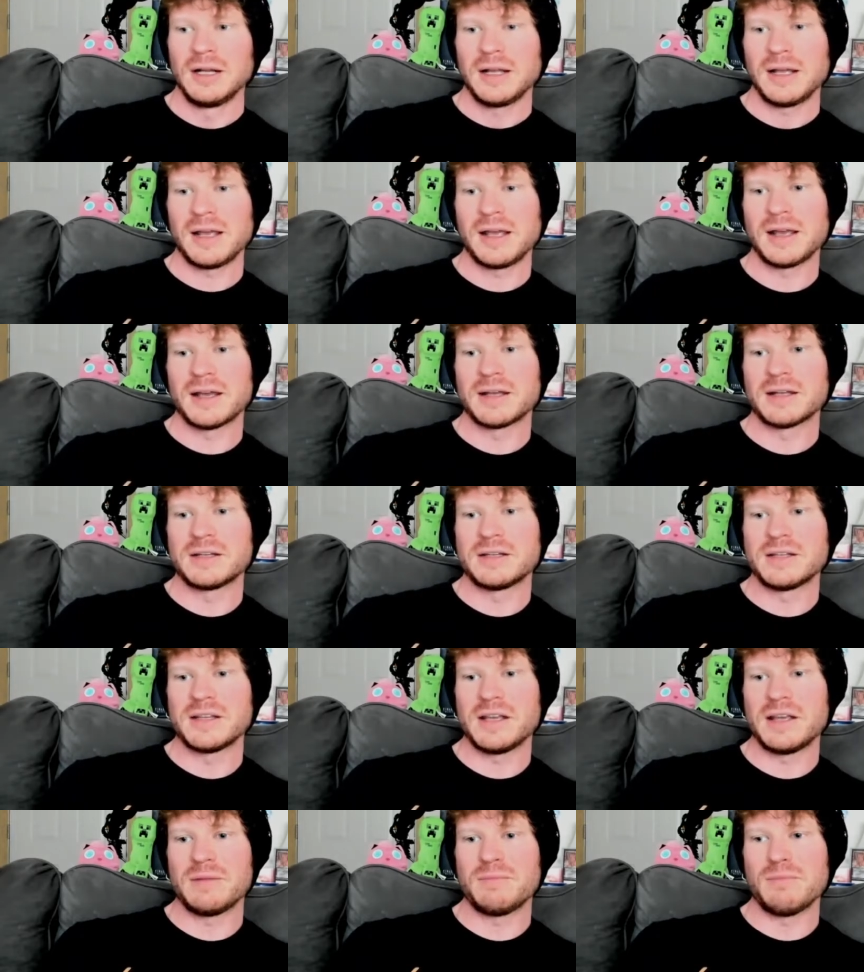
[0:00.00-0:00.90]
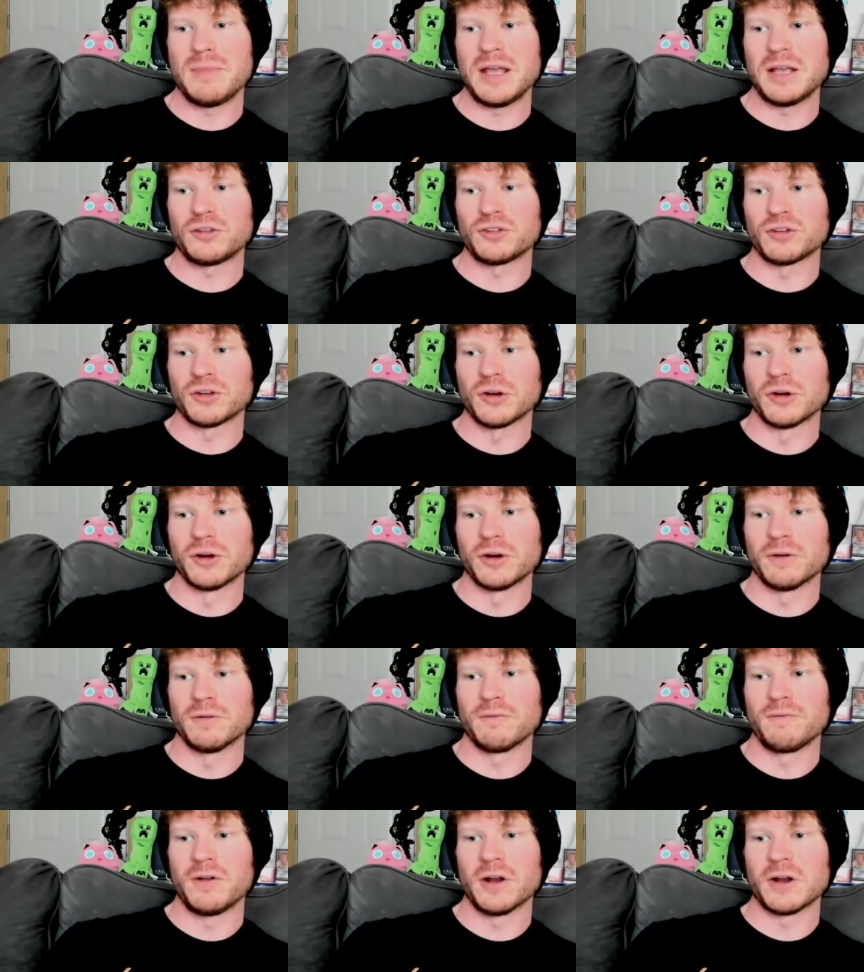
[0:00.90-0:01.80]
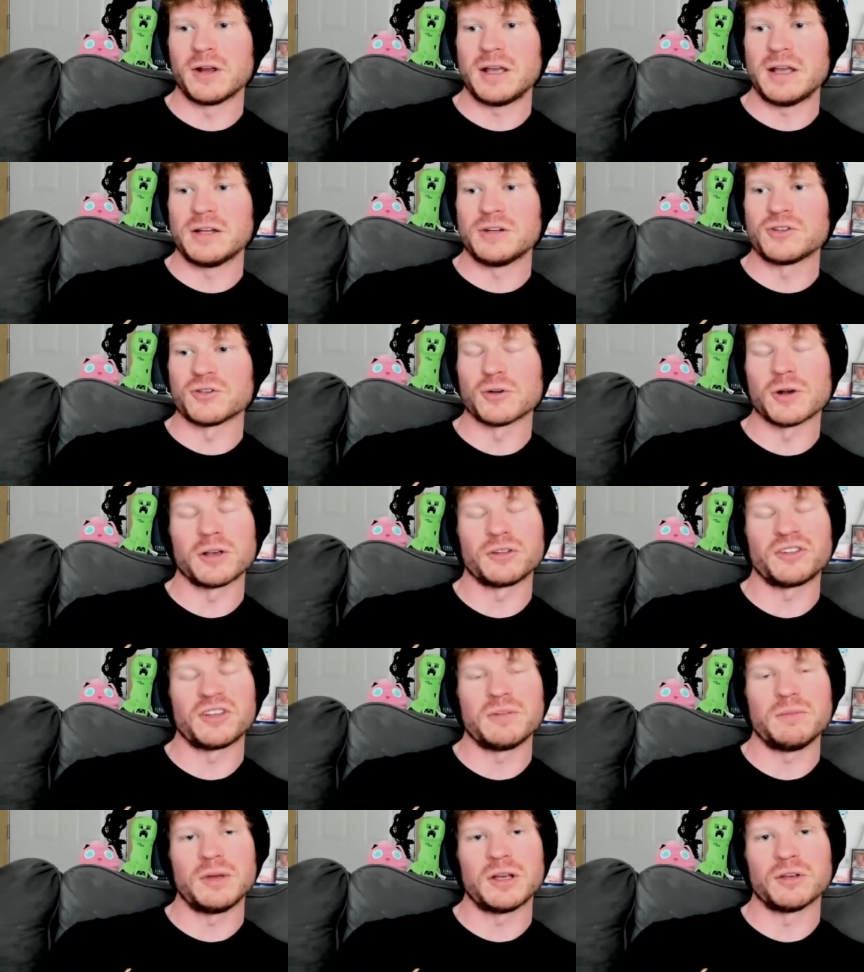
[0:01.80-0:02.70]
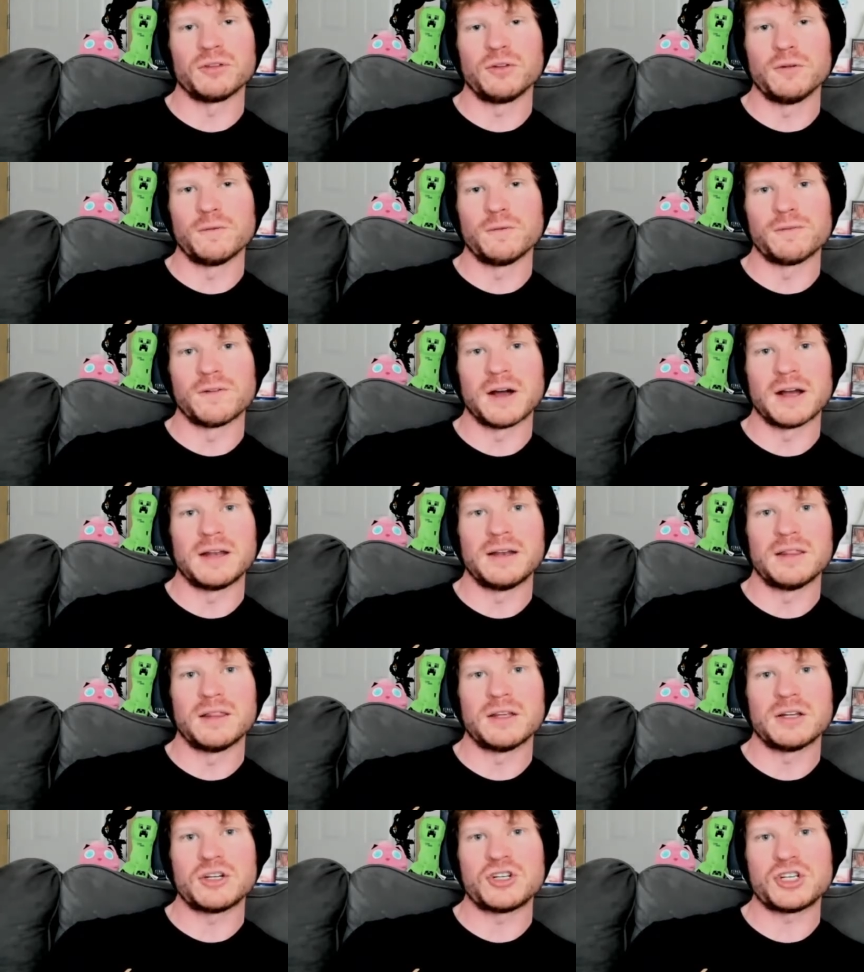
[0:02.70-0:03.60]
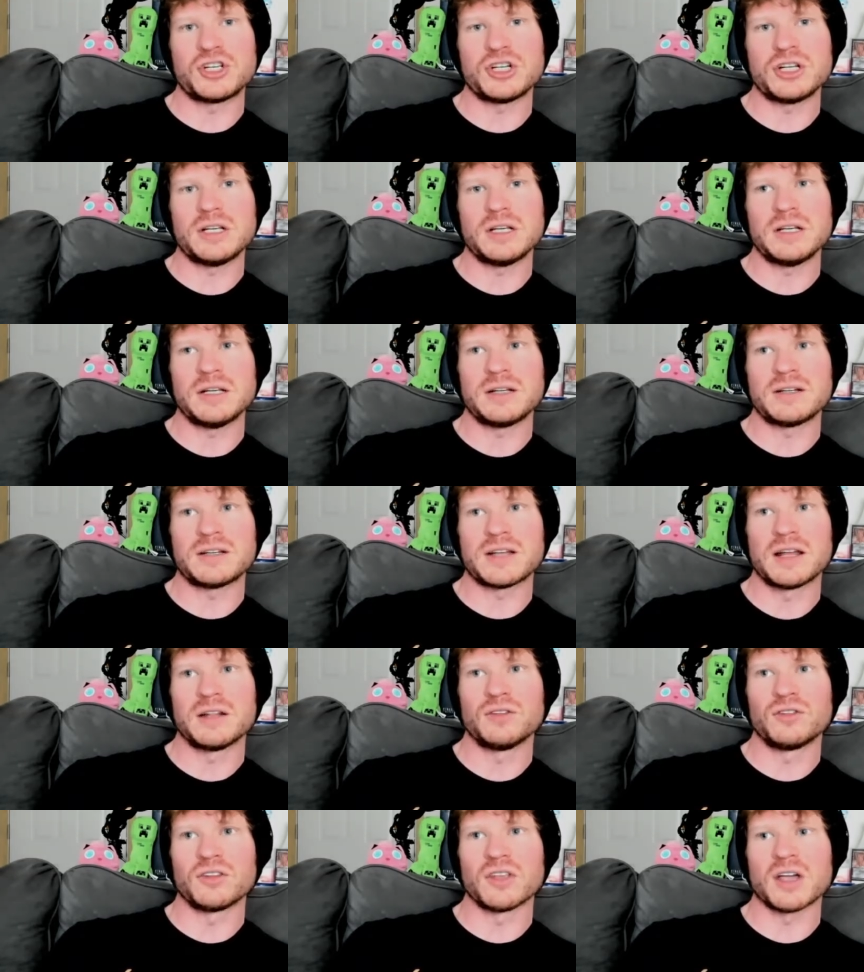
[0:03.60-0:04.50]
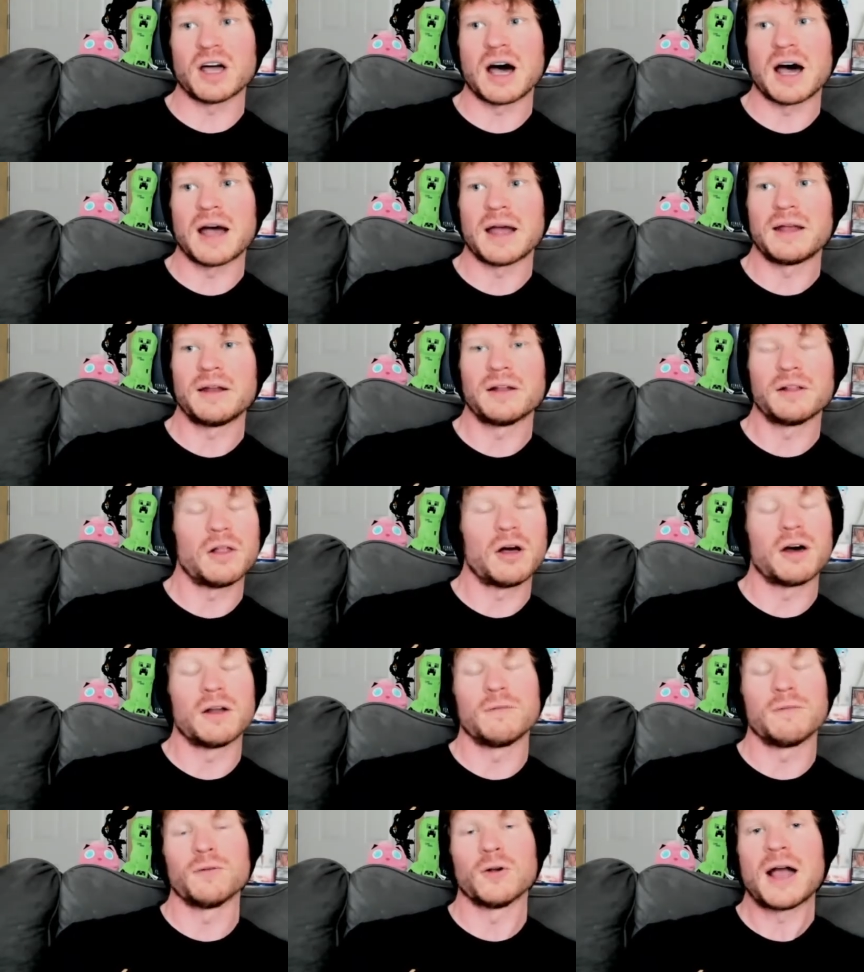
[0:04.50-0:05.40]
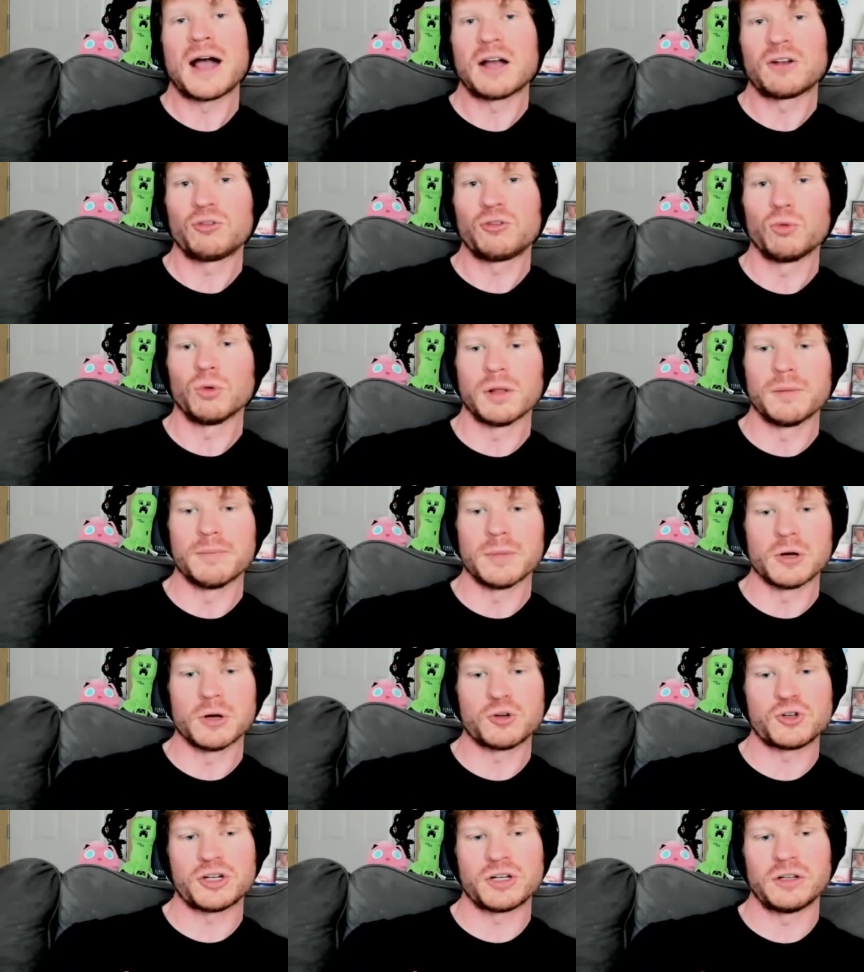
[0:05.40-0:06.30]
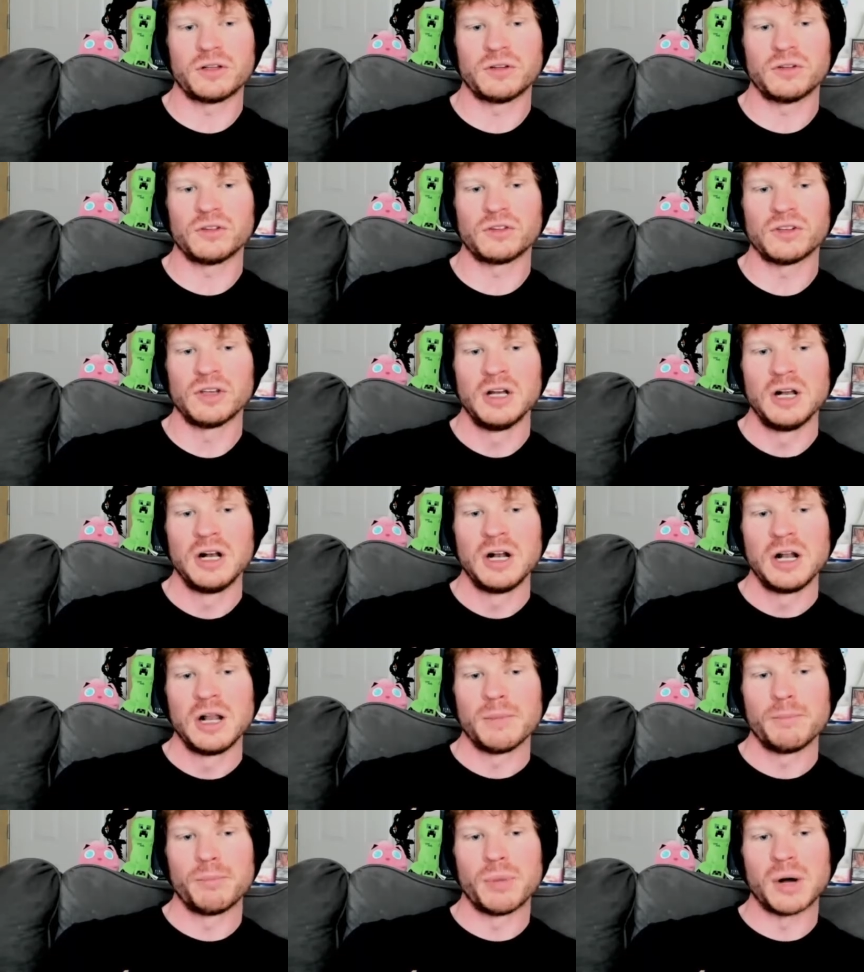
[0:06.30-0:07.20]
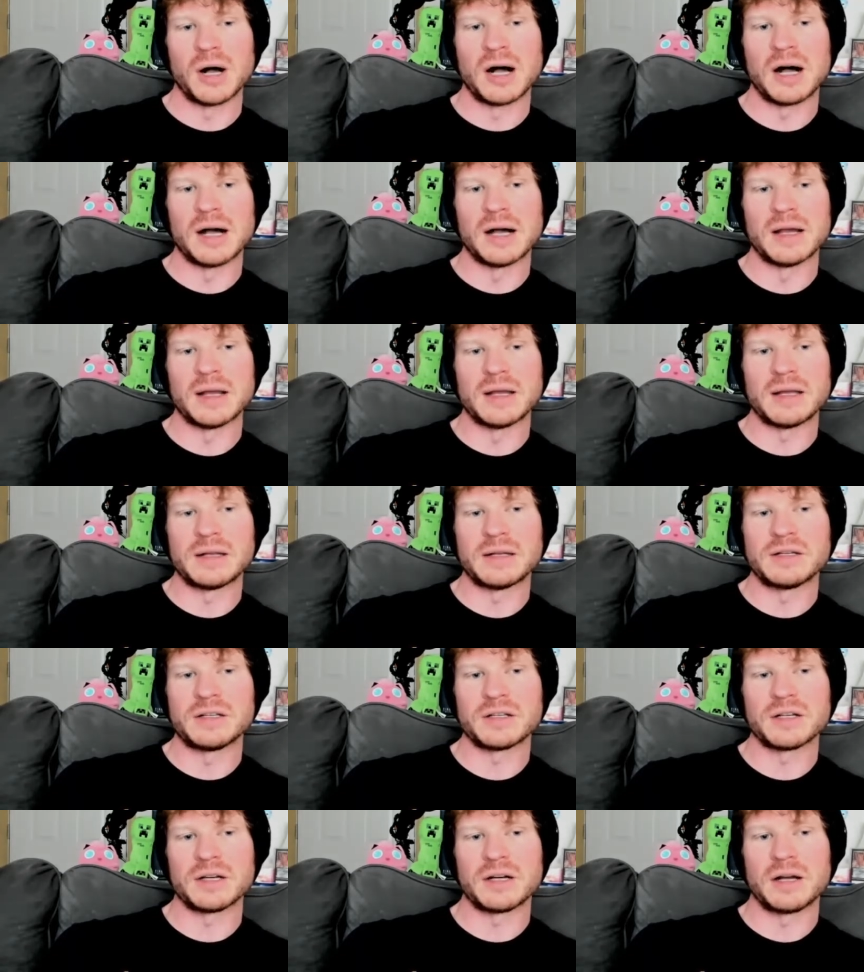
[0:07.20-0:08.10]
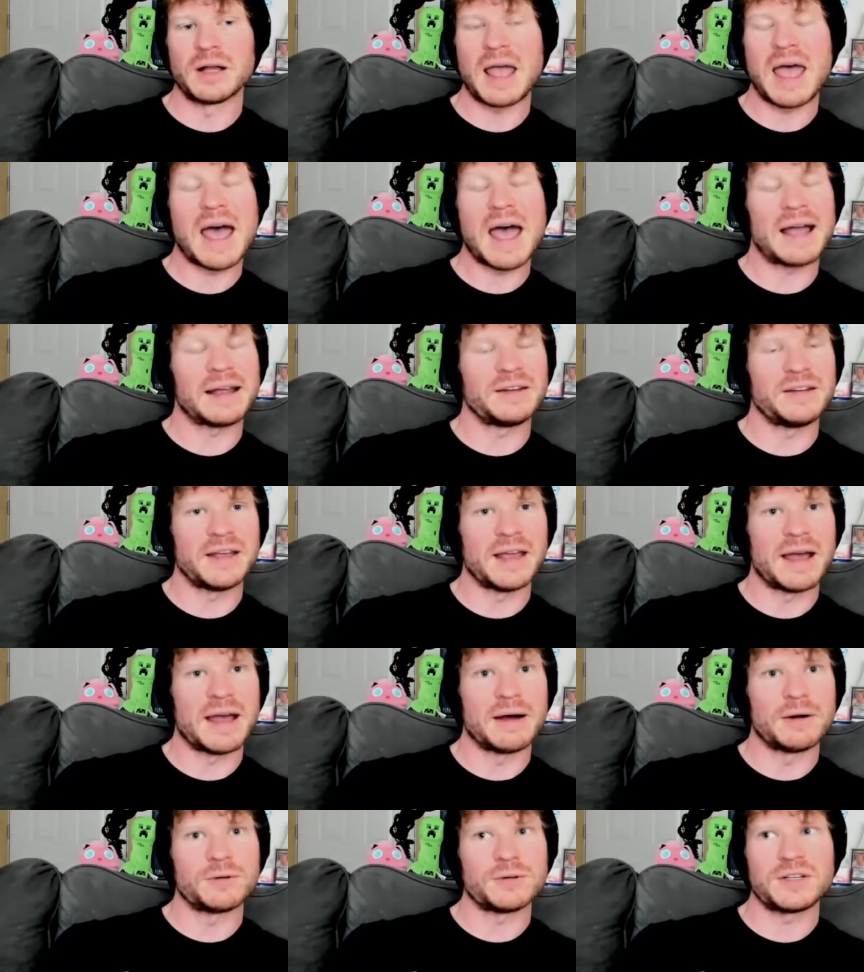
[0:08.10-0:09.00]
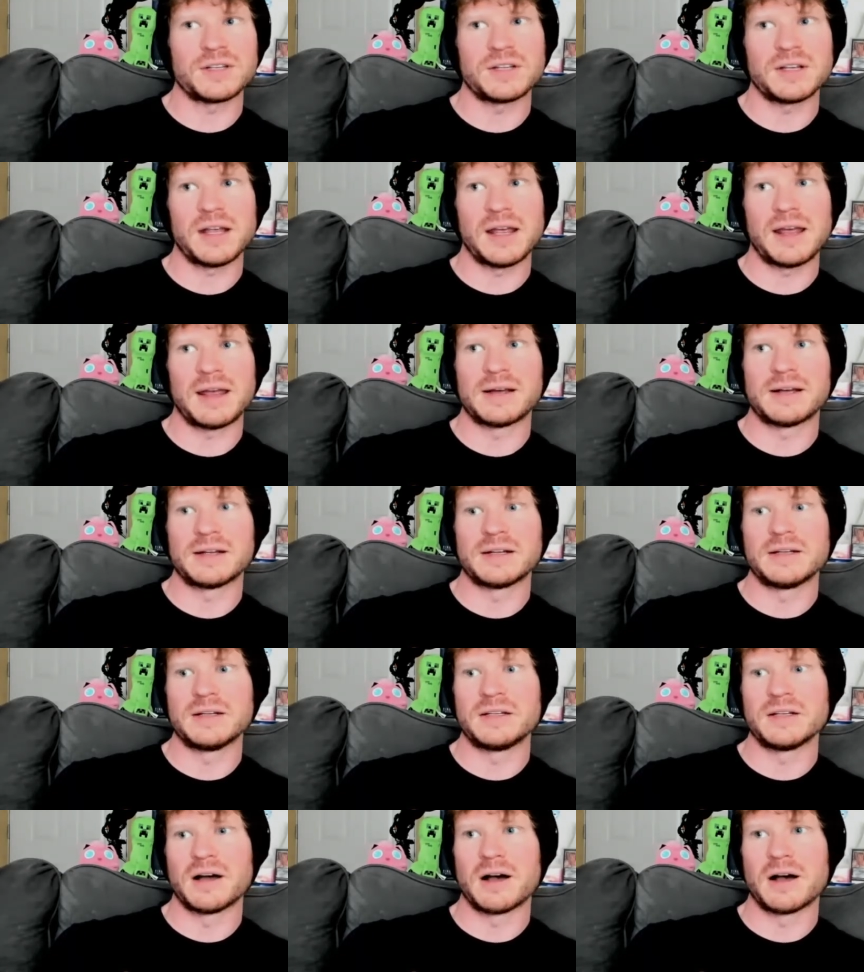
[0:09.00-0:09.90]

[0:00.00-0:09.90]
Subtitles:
And it makes her very interesting because you find that she tends to hide a lot of her actual emotions behind acting out and